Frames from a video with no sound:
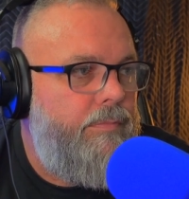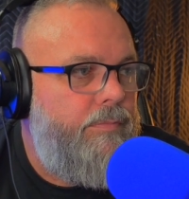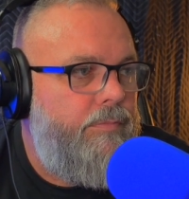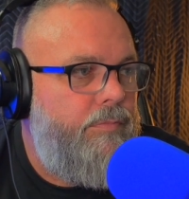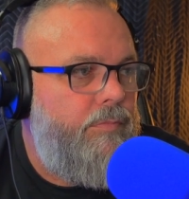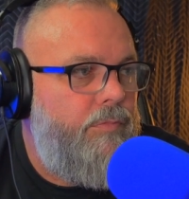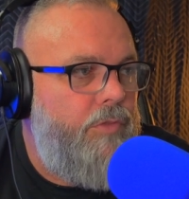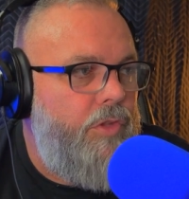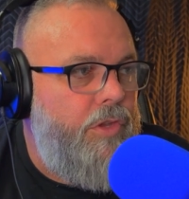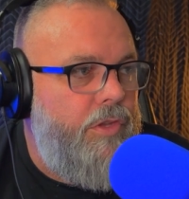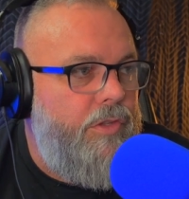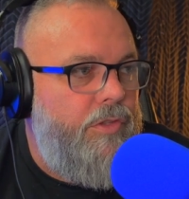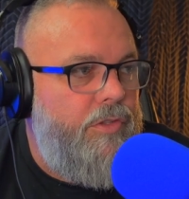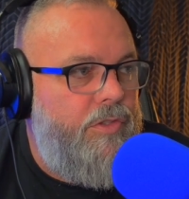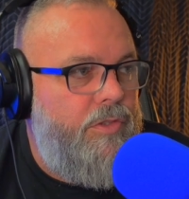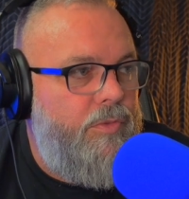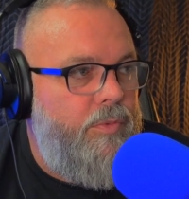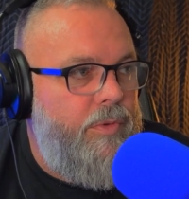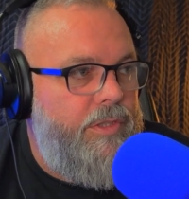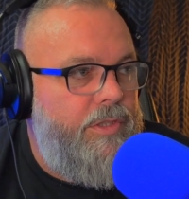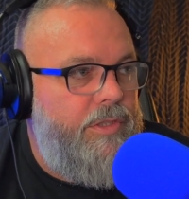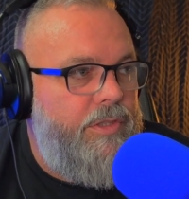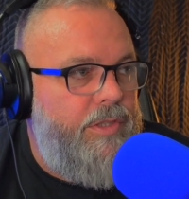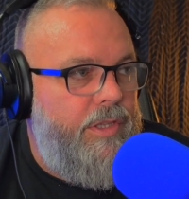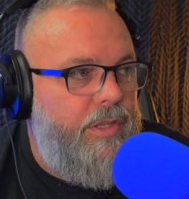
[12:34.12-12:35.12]
you can
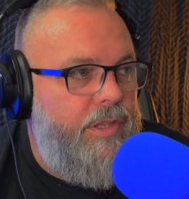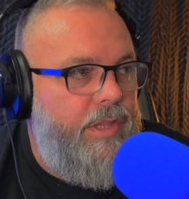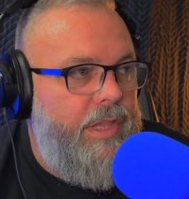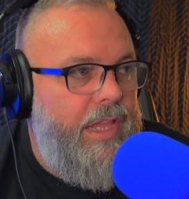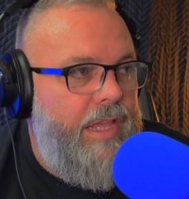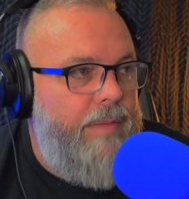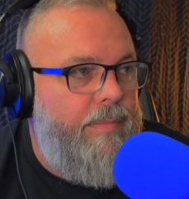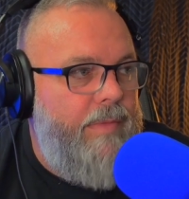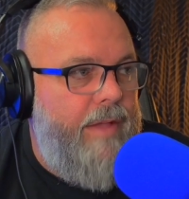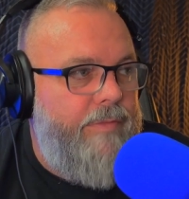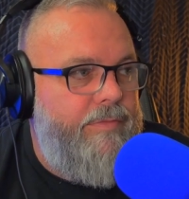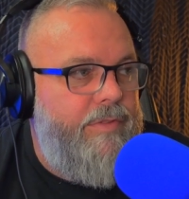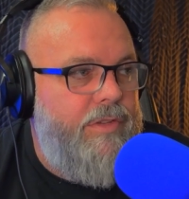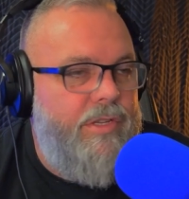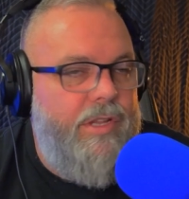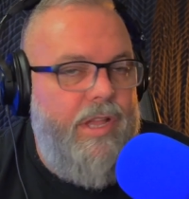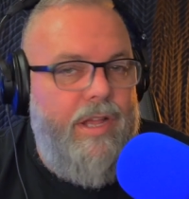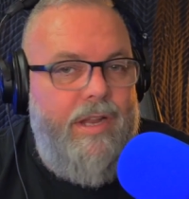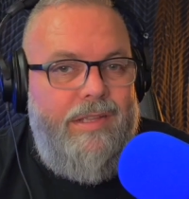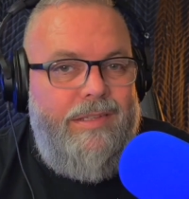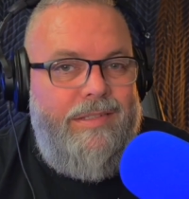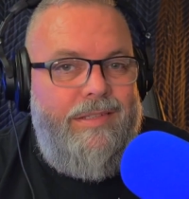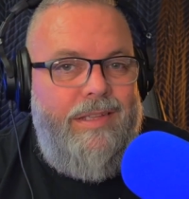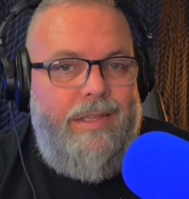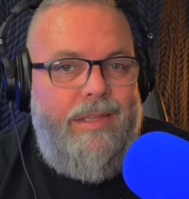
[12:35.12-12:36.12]
switch the theme. I've just got
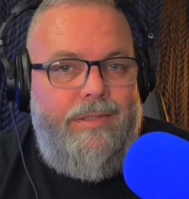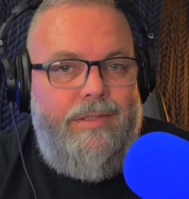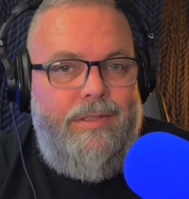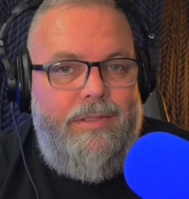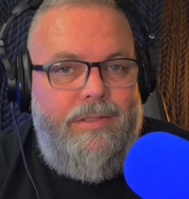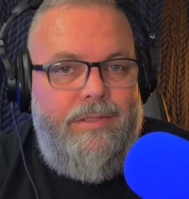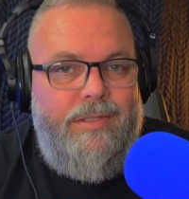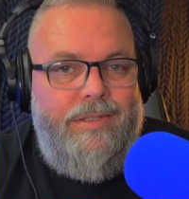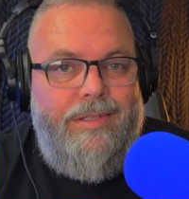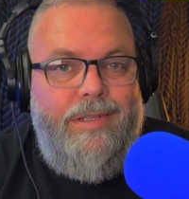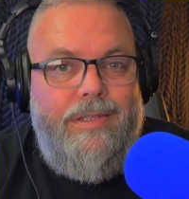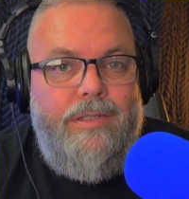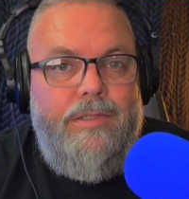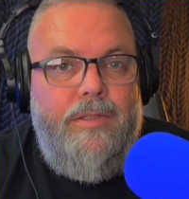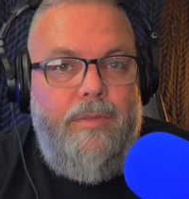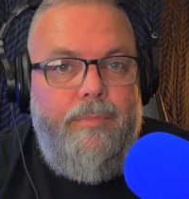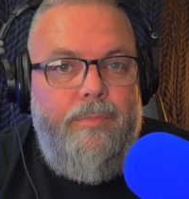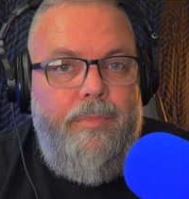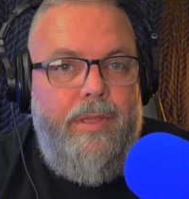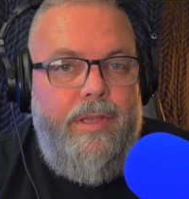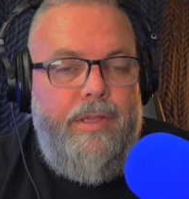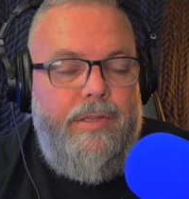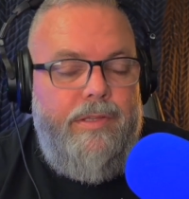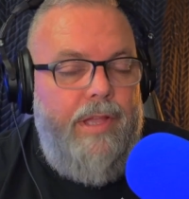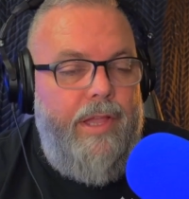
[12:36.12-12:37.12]
it set to system
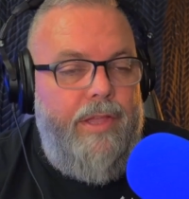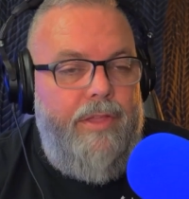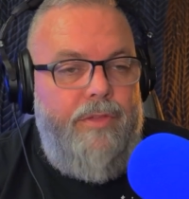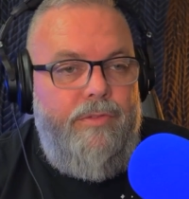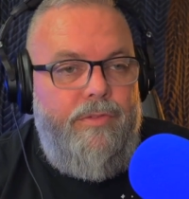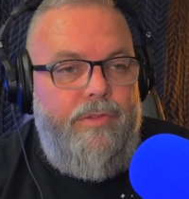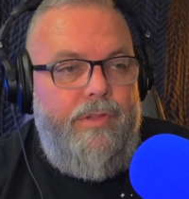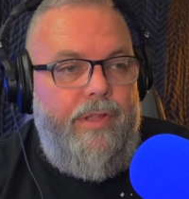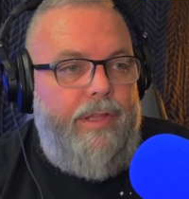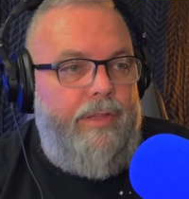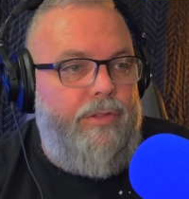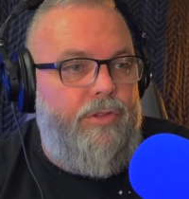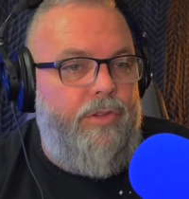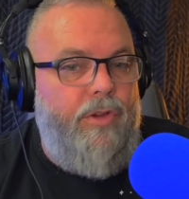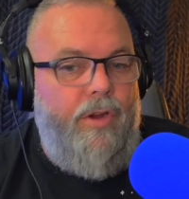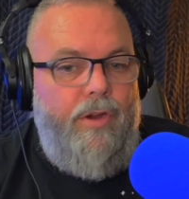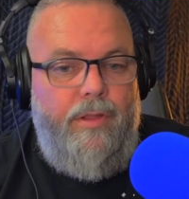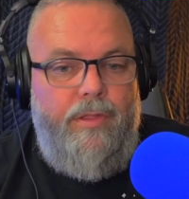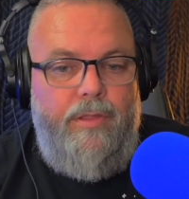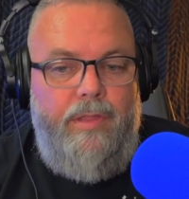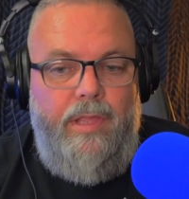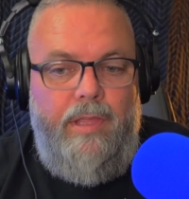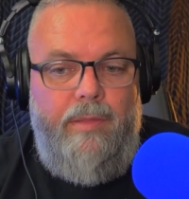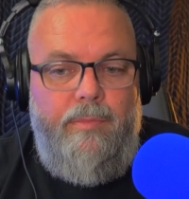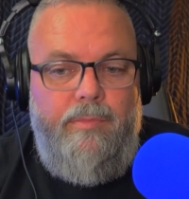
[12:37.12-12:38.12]
because I use like dark
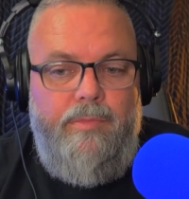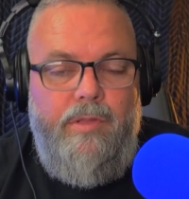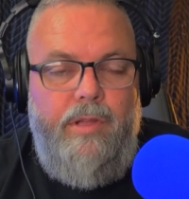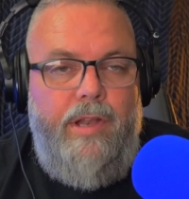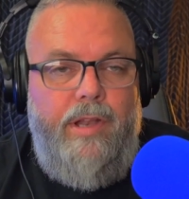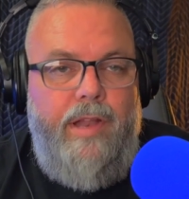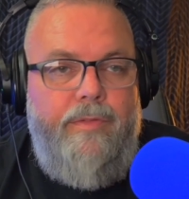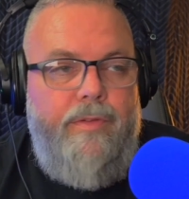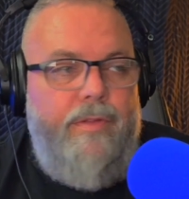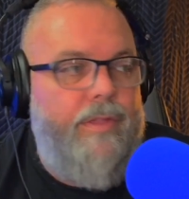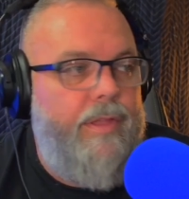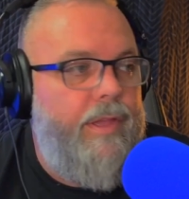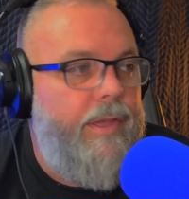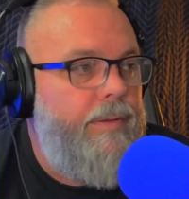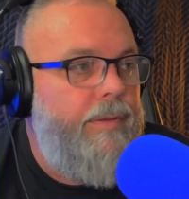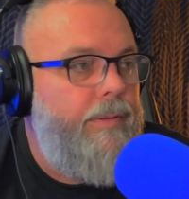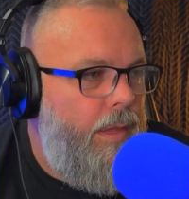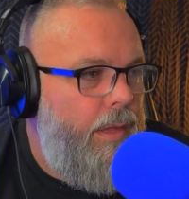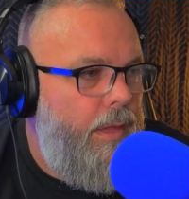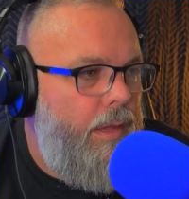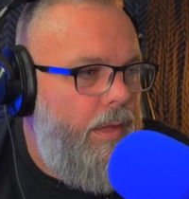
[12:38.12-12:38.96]
themes on everything.